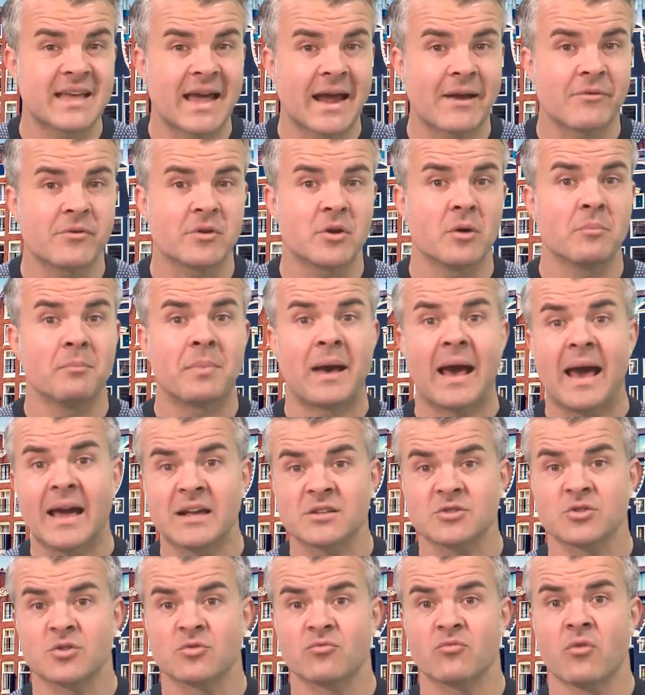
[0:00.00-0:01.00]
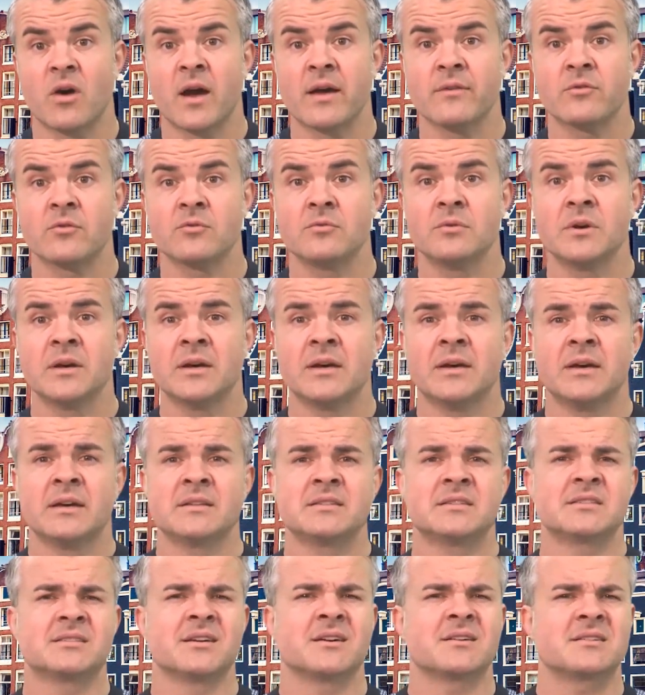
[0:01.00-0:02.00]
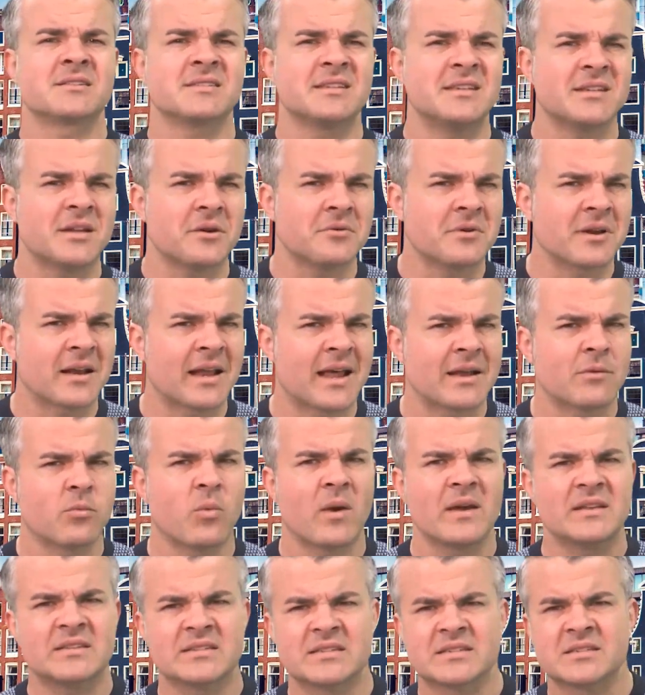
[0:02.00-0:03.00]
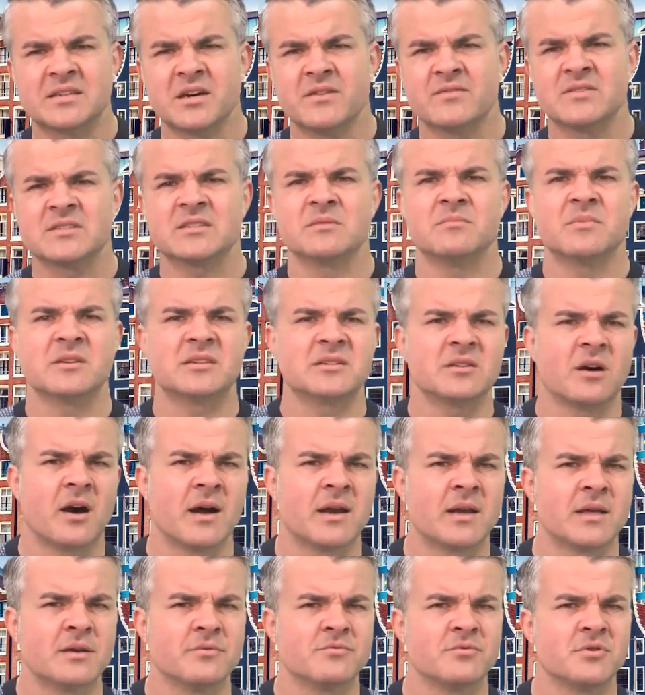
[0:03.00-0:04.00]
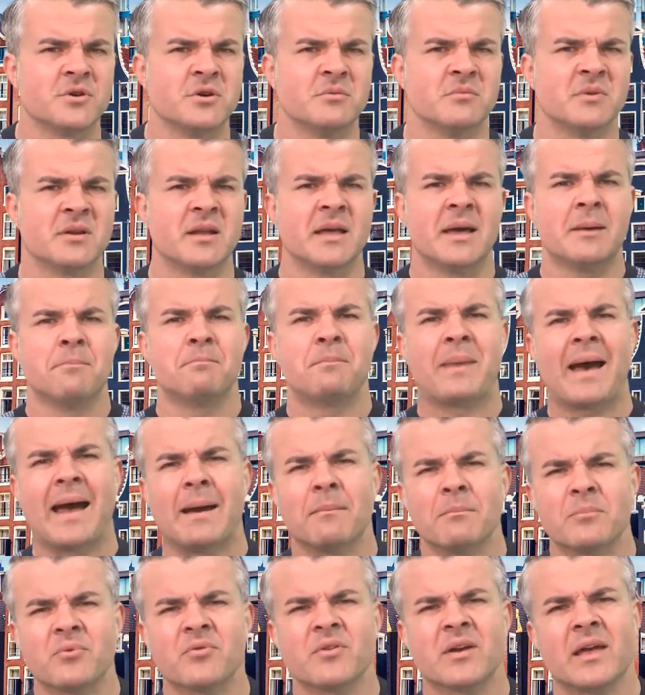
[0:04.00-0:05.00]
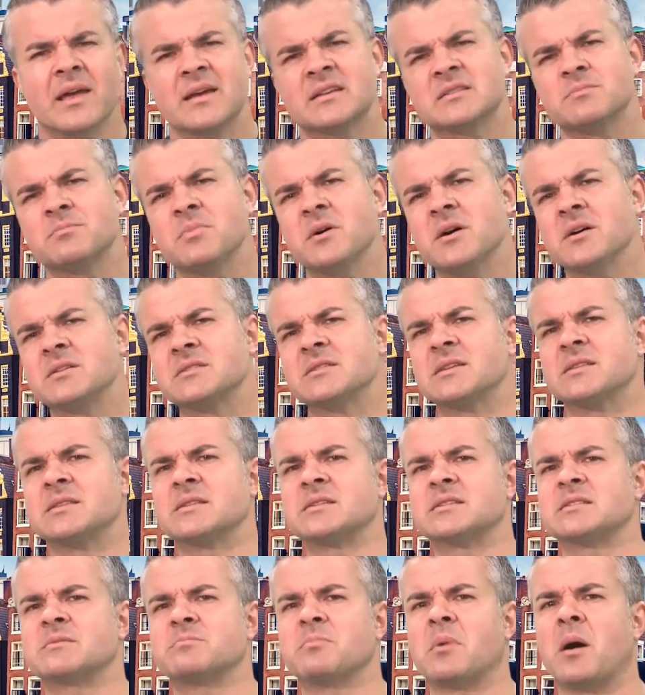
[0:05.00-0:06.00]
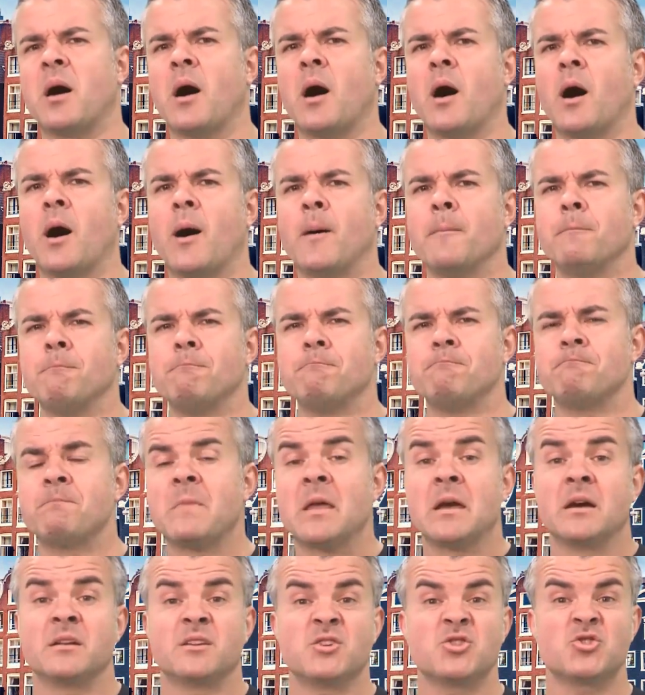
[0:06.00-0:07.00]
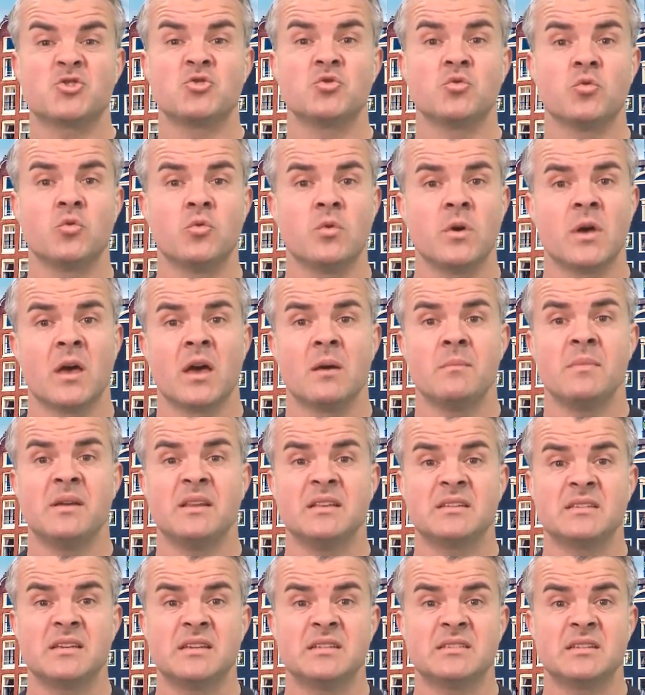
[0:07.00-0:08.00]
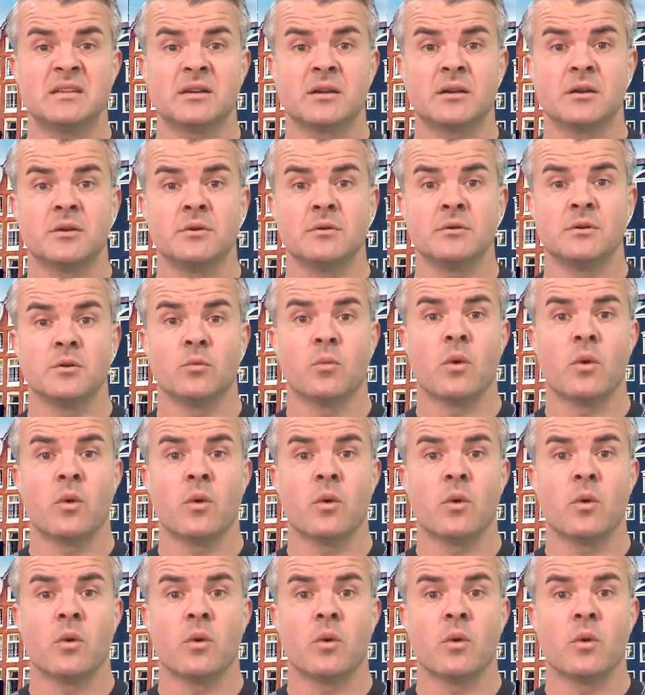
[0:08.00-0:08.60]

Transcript: carrying your bags on arrival, to tuxedo-clad waiter service in the dining room and pampering experts in the spa. Additional amenities include